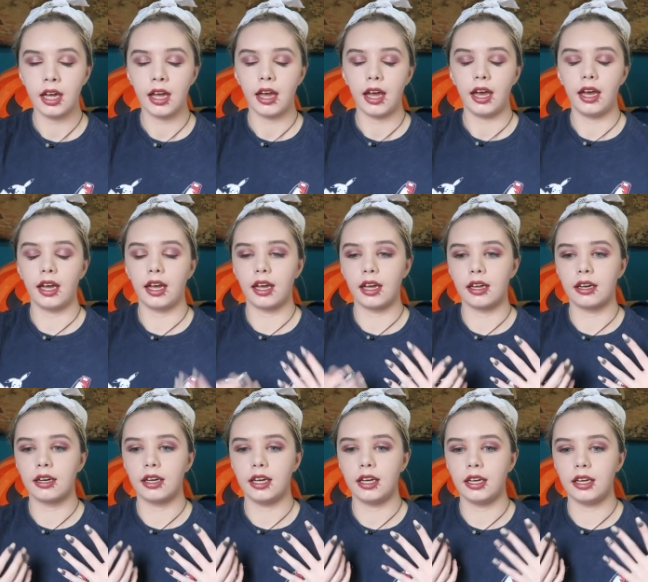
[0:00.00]

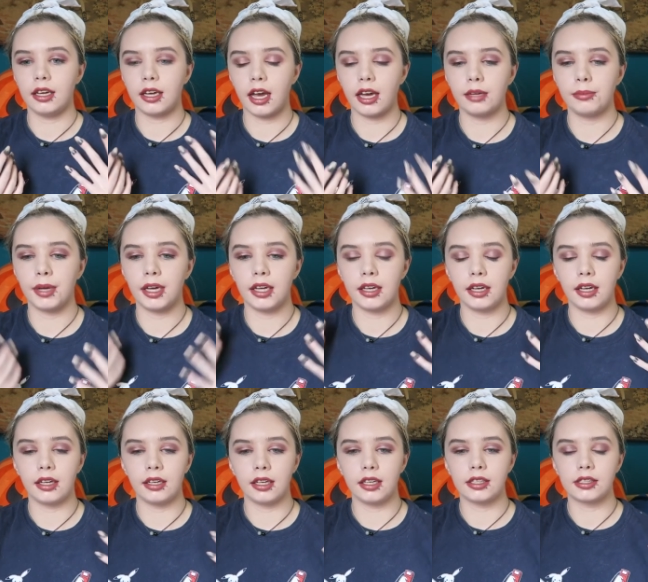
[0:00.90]
And he came in
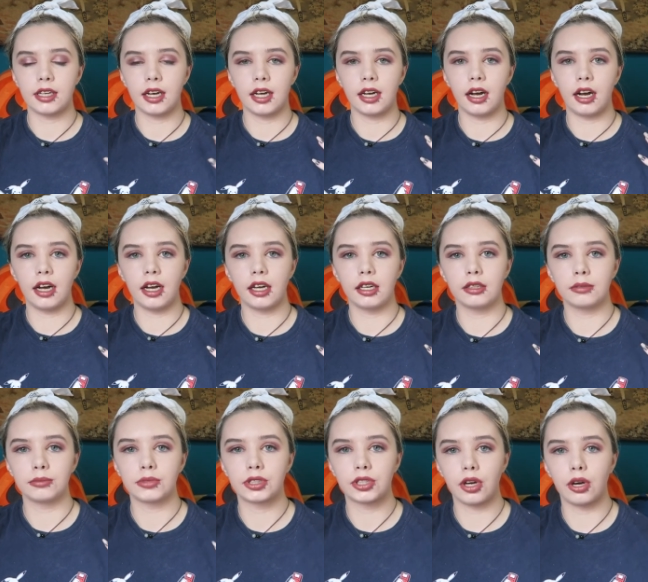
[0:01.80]
and he said, I
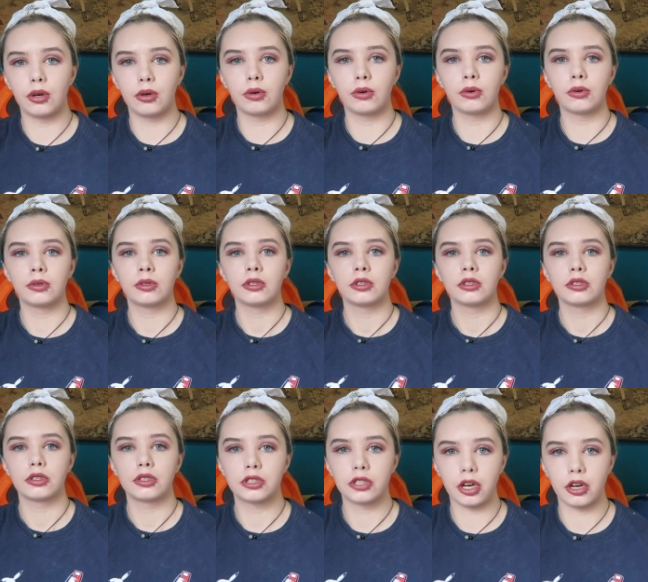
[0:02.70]
am so
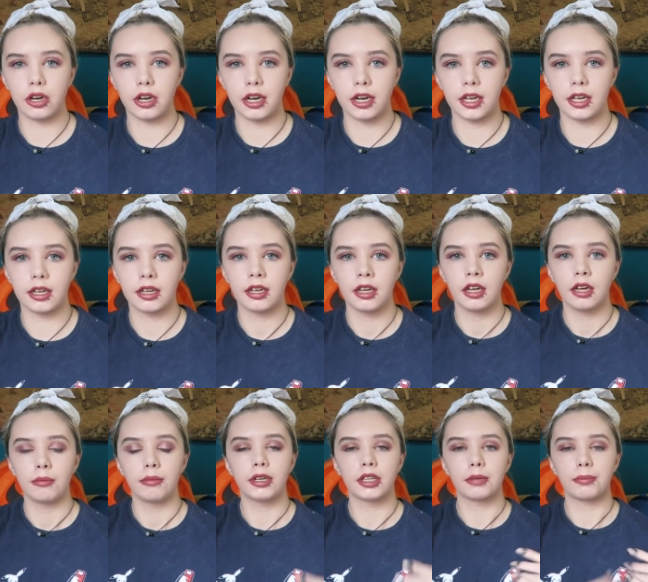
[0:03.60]
sorry,
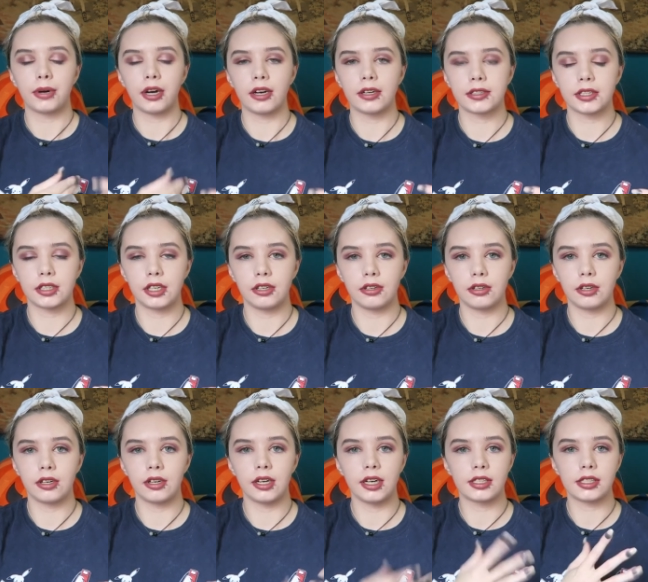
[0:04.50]
but the
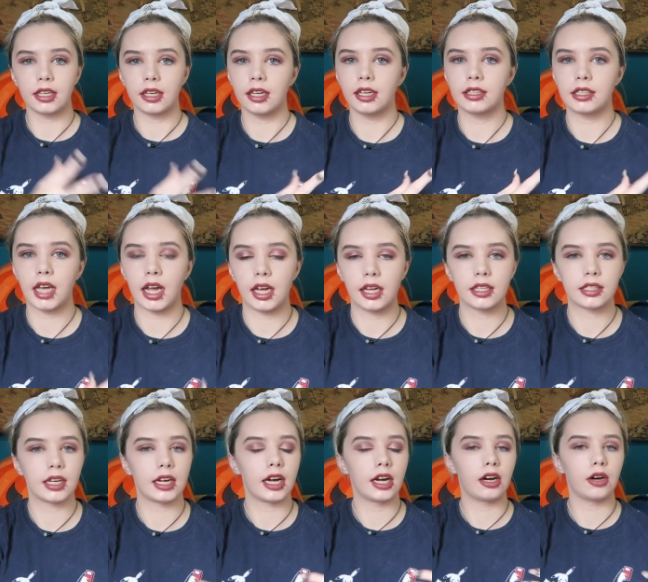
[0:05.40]
prosecutor, it's in his hands
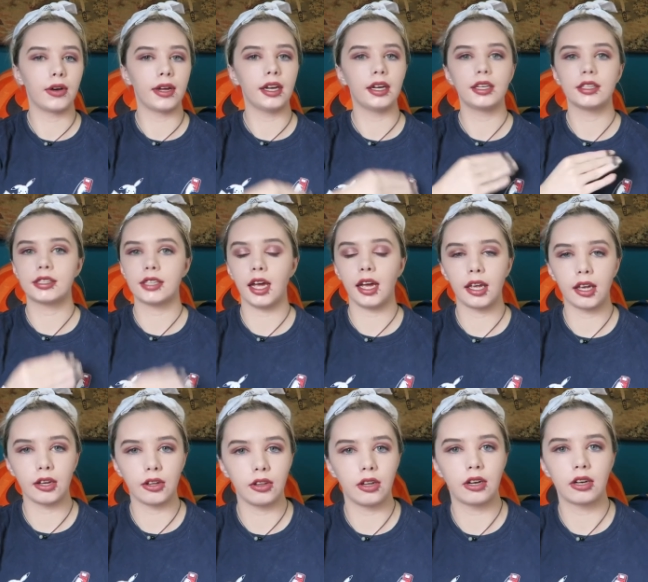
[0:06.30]
now and he's
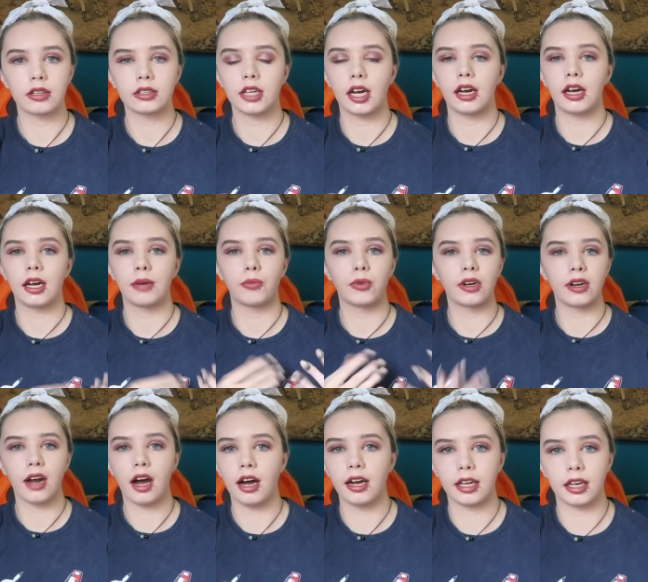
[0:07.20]
taking a long time. We're
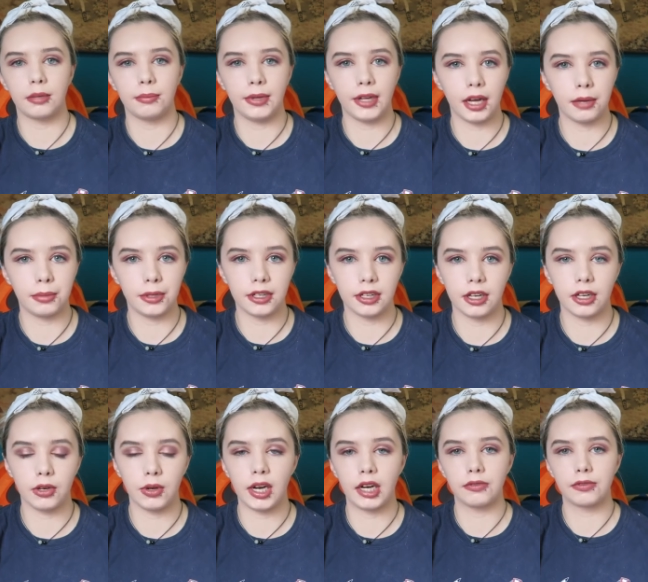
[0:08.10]
not gonna be able to get
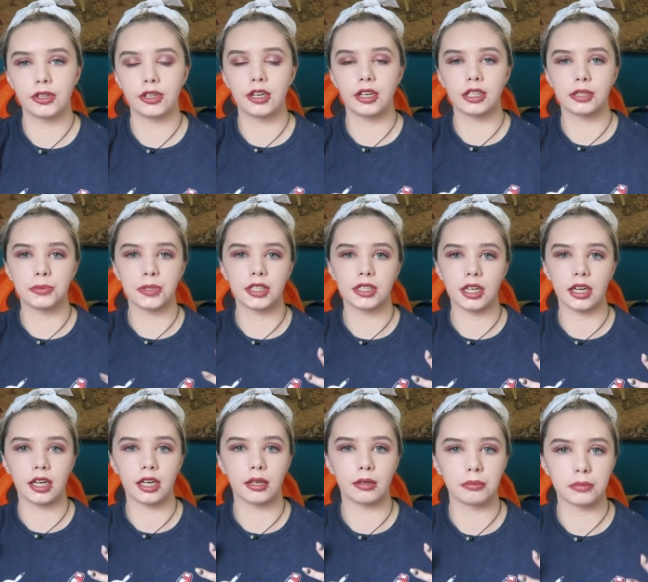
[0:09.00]
you out for Christmas.
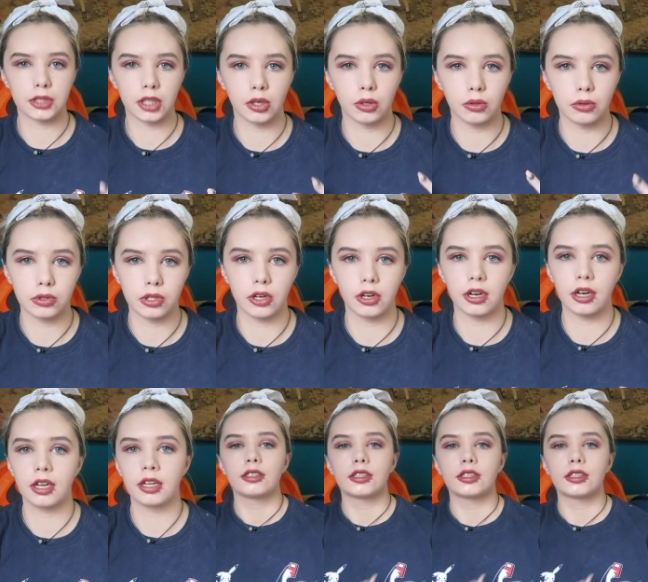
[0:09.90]
I am so sorry.